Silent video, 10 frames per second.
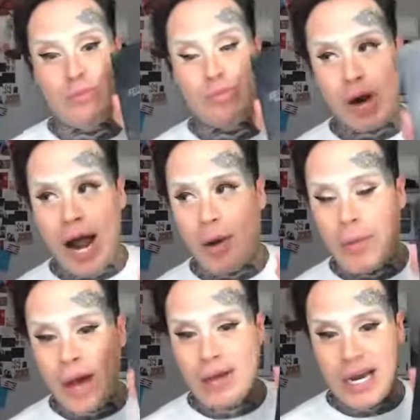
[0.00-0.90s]
brow
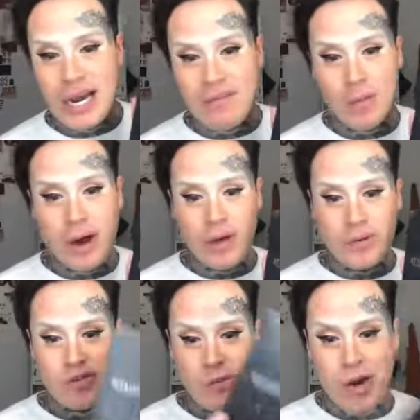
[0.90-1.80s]
palette I ever bought. It
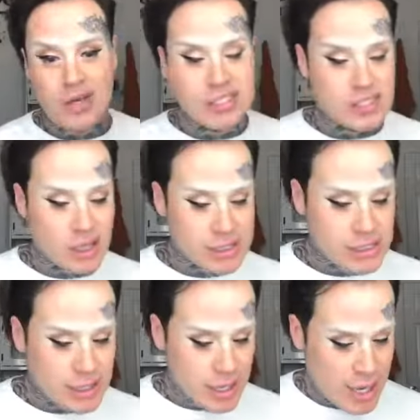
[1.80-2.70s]
was from
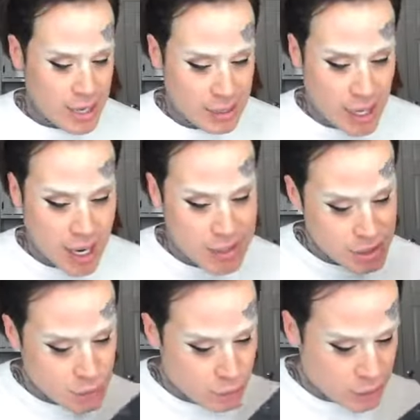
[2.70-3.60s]
Anastasia, and I
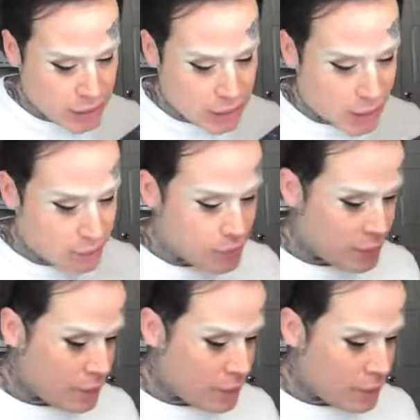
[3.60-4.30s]
just really love